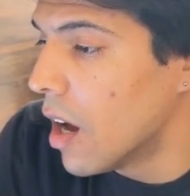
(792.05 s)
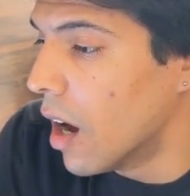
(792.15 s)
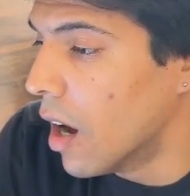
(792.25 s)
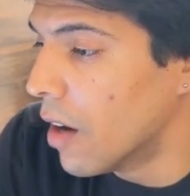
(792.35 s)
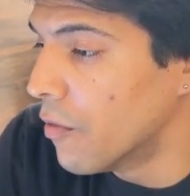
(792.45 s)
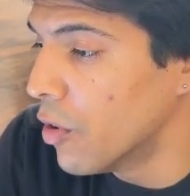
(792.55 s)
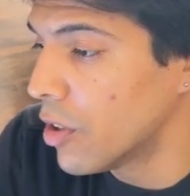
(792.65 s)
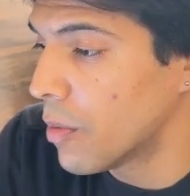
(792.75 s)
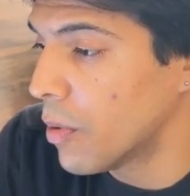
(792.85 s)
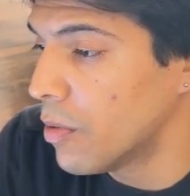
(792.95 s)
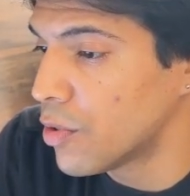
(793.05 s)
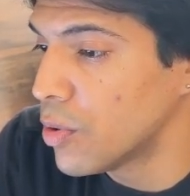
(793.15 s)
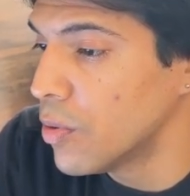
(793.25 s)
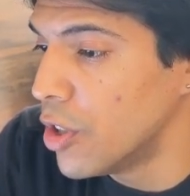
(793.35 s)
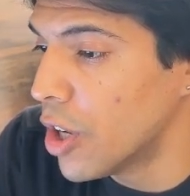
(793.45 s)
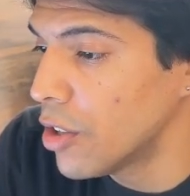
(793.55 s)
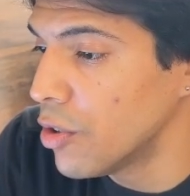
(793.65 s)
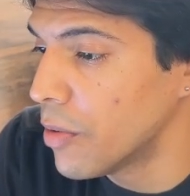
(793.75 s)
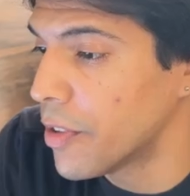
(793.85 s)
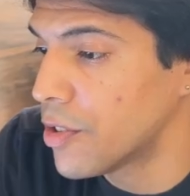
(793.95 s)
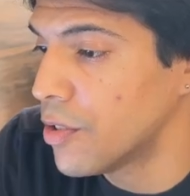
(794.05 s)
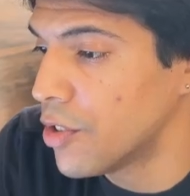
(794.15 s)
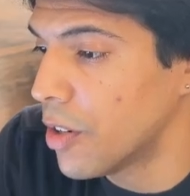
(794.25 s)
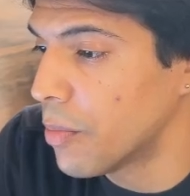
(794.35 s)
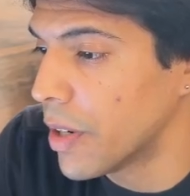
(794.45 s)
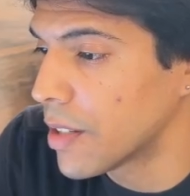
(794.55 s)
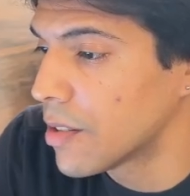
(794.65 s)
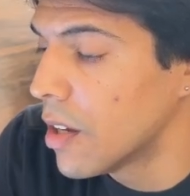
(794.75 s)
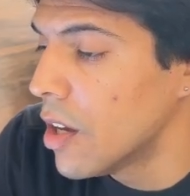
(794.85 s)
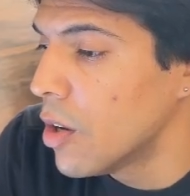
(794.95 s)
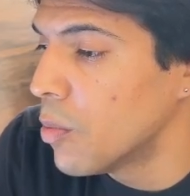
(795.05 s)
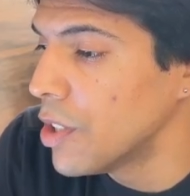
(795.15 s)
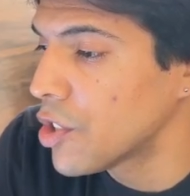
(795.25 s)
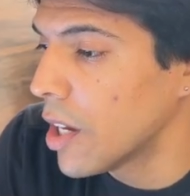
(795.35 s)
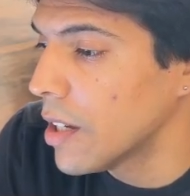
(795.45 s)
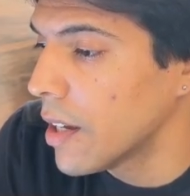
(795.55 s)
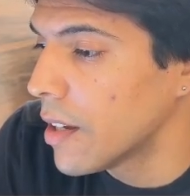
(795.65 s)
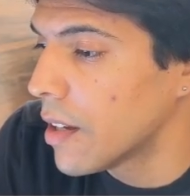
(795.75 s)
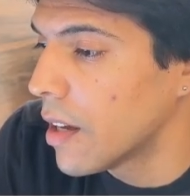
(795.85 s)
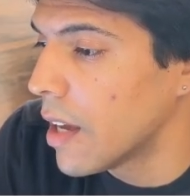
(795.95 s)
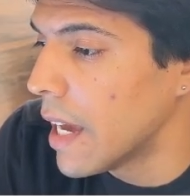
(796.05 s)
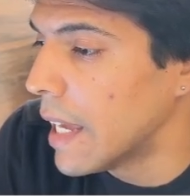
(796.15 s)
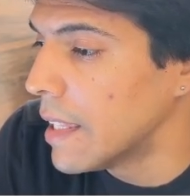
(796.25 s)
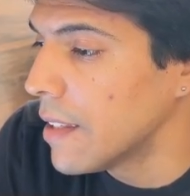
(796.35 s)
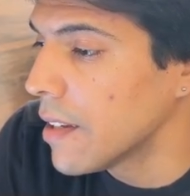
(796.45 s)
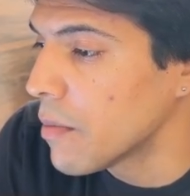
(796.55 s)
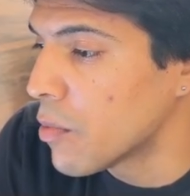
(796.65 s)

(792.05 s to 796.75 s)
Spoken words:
vulnerable to non-universal jailbreaks, which can elicit